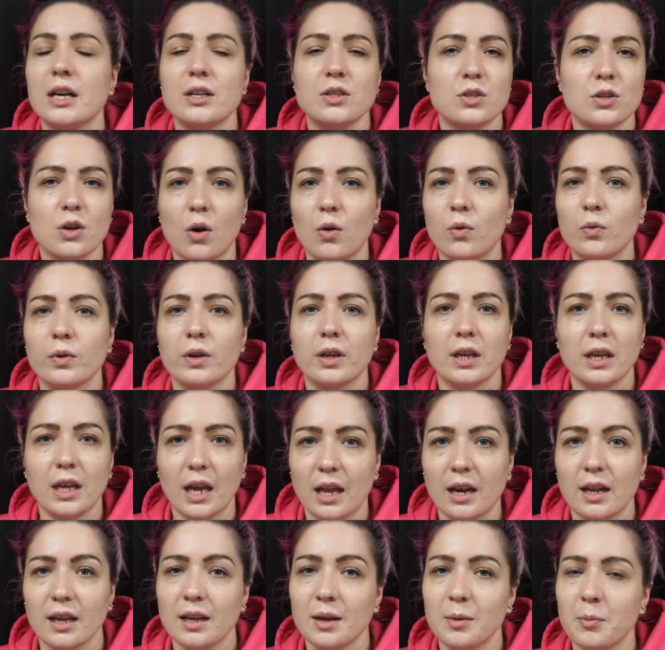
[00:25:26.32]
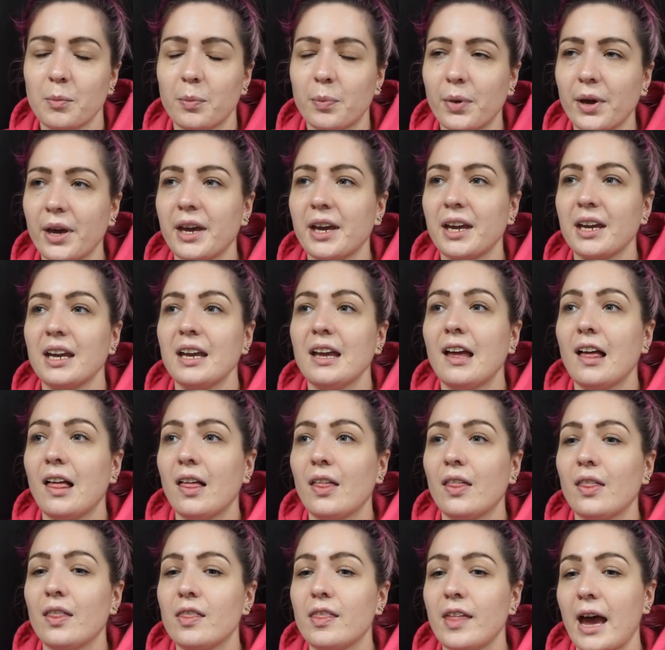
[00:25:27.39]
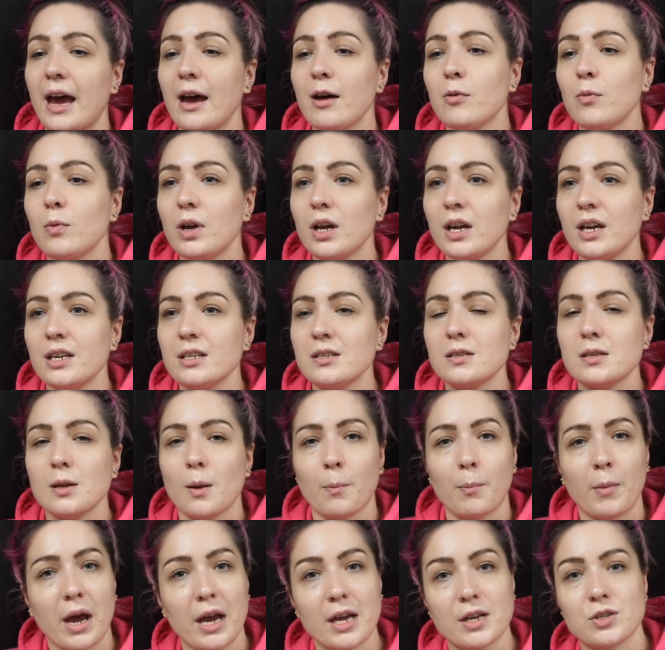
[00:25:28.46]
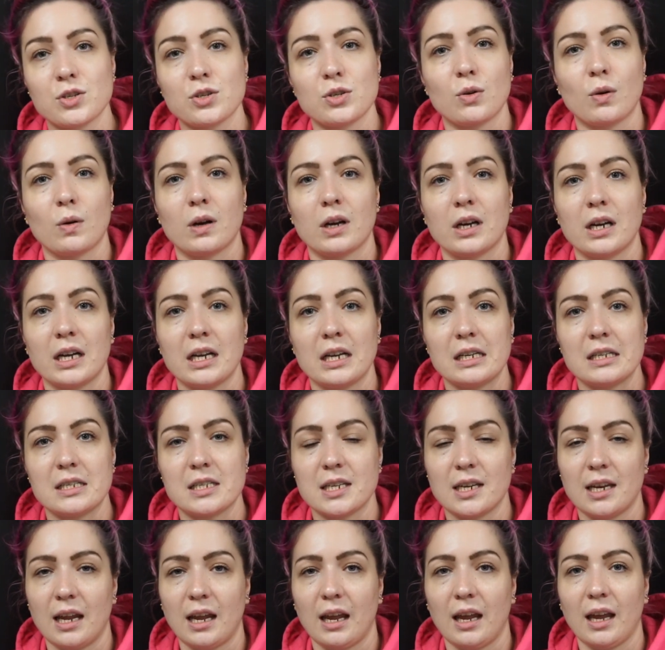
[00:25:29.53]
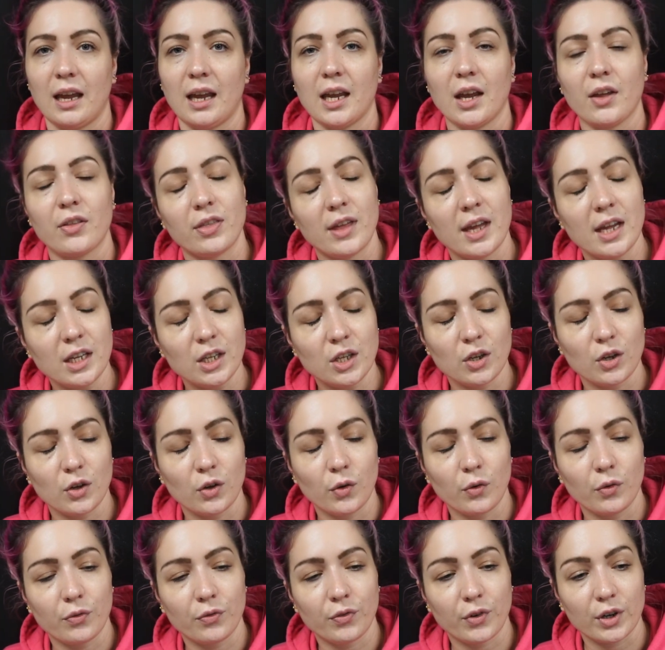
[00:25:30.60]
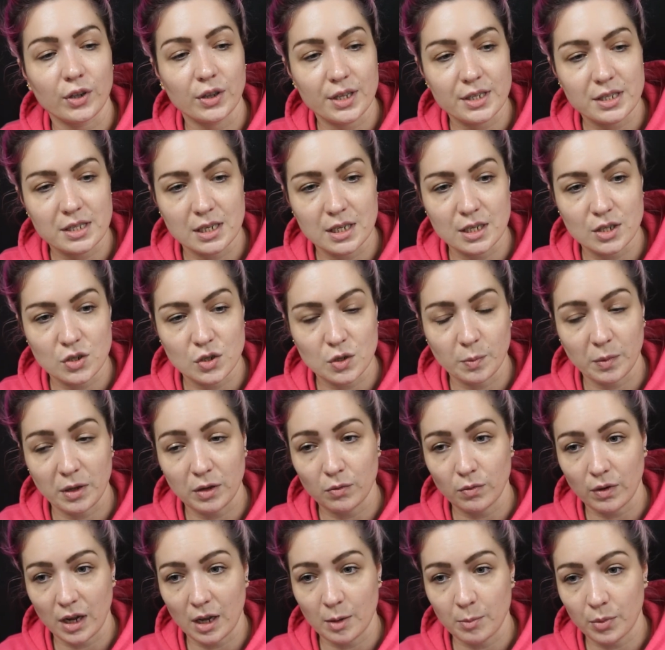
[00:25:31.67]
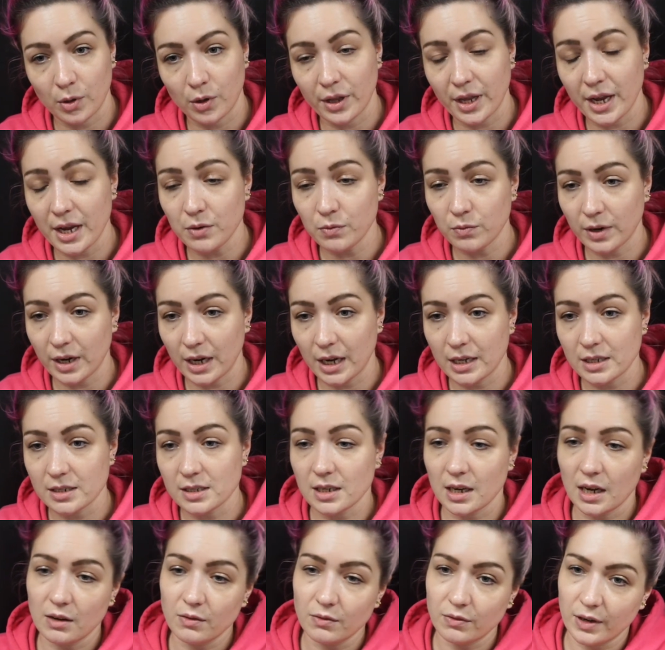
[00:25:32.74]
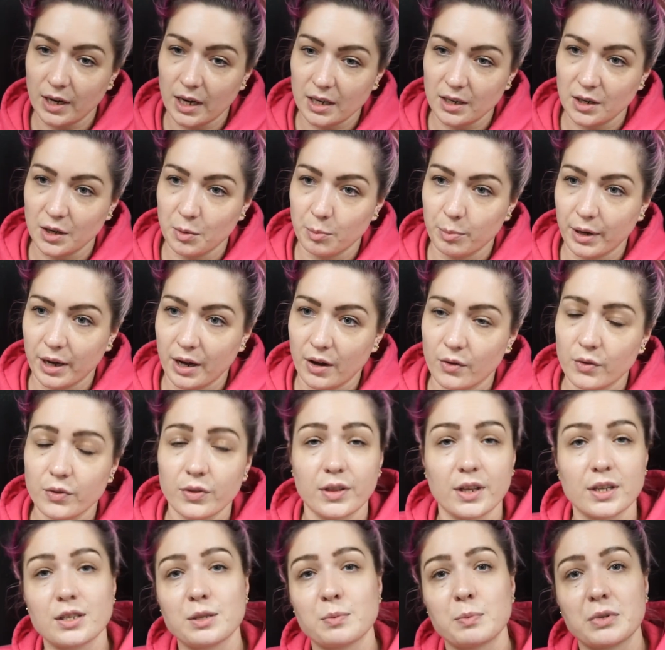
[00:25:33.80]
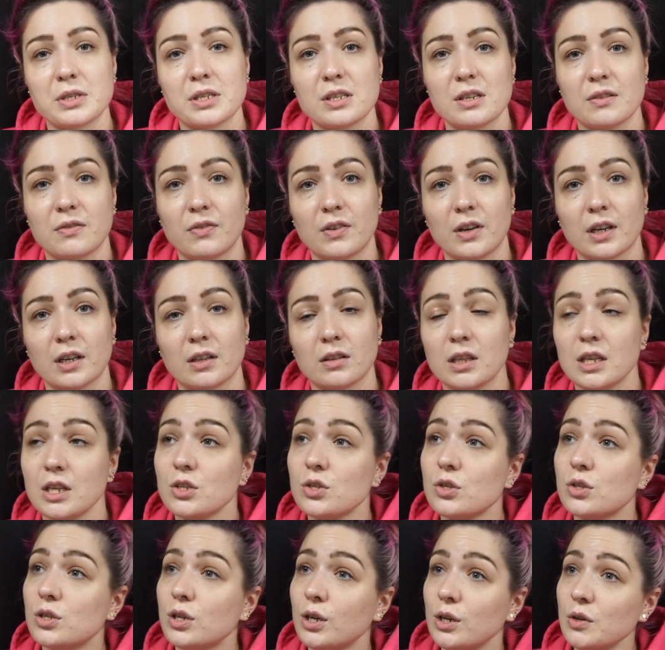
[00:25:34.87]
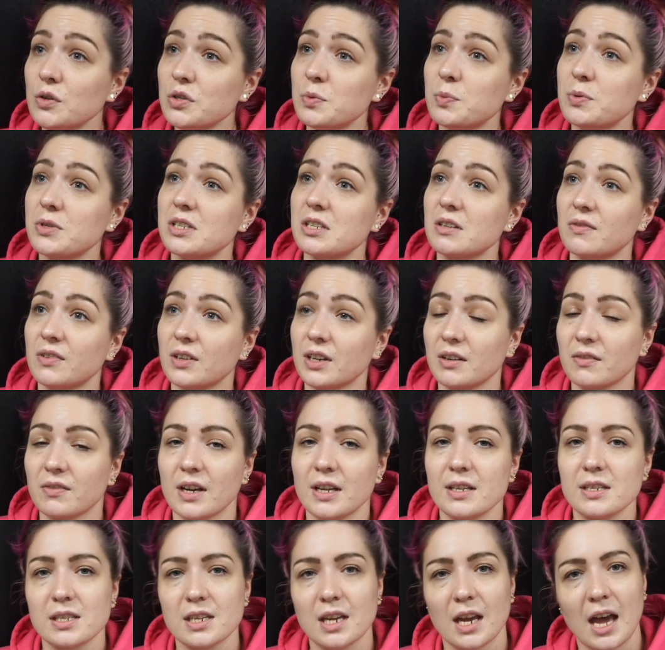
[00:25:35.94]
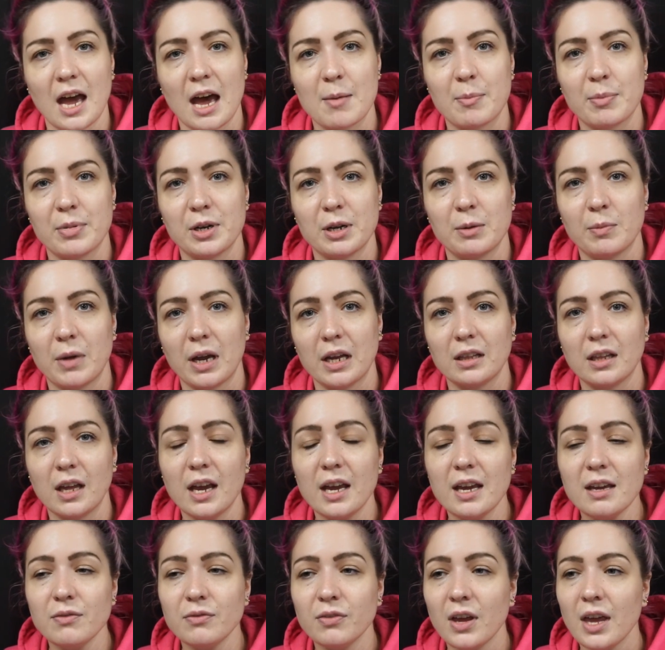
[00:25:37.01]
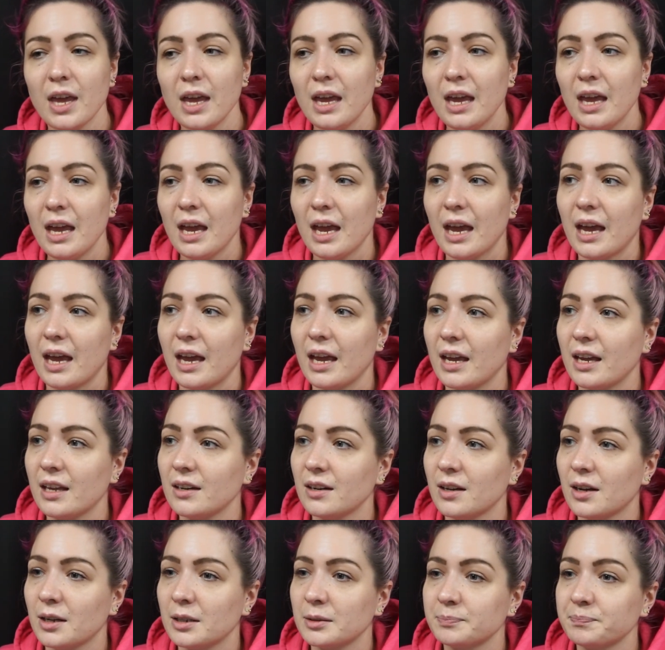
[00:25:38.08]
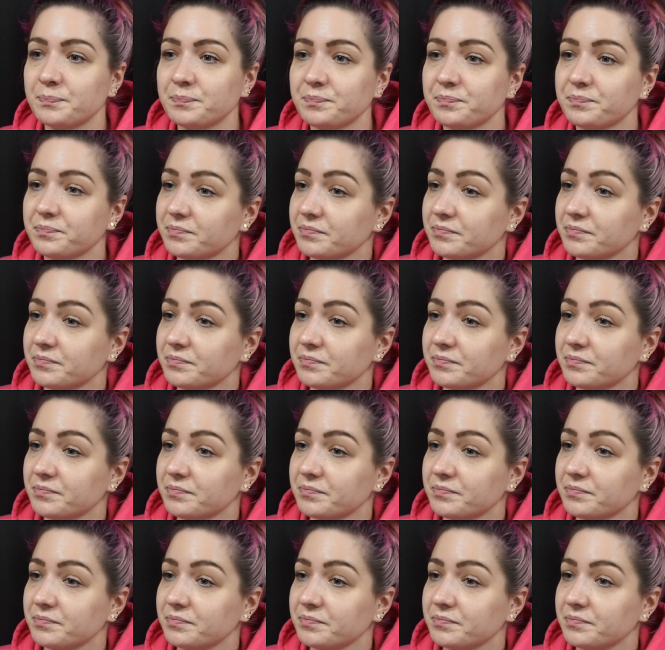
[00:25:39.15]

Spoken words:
don't get it. But that was my story today. Thank you for listening to me ramble and rant and vent about these two specific events that happened in my life. And